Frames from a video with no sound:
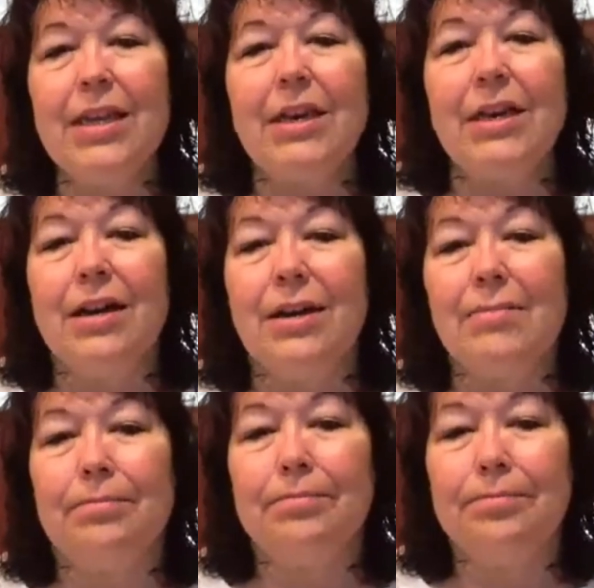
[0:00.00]

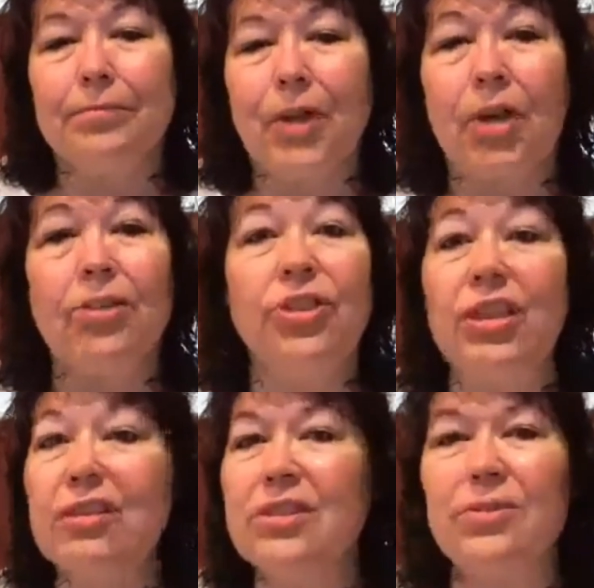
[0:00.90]
on
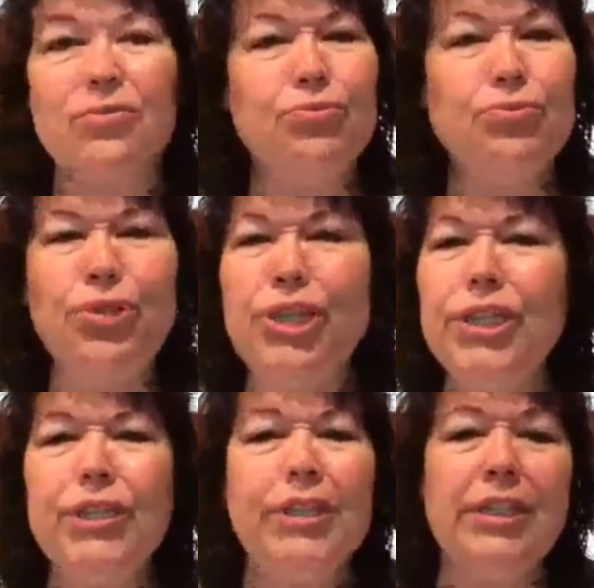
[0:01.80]
things that
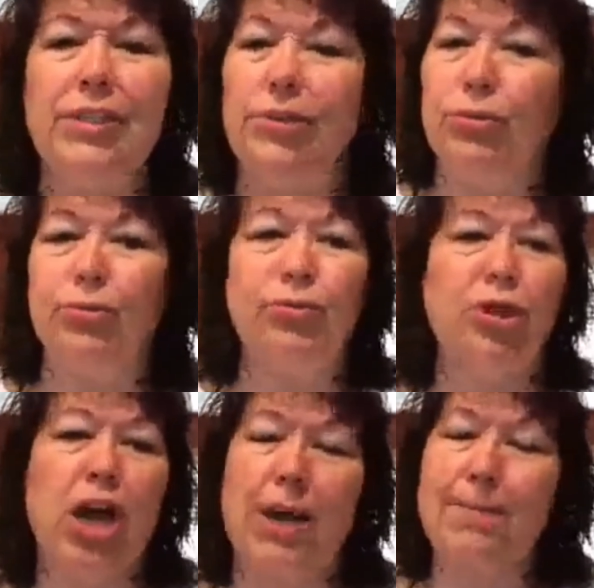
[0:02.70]
really do
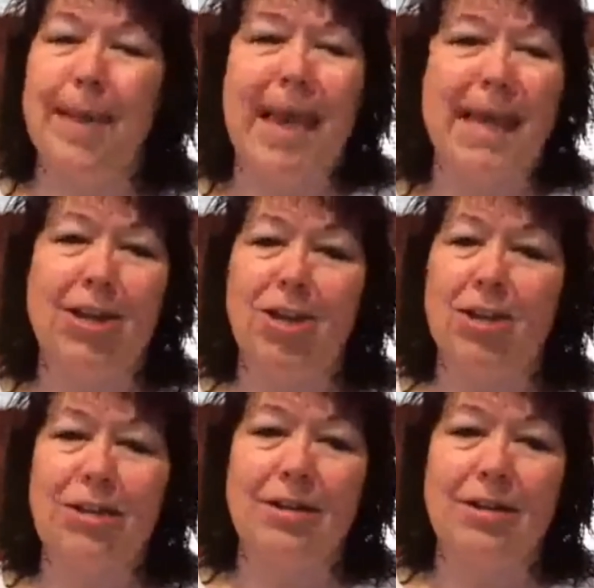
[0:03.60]
not matter.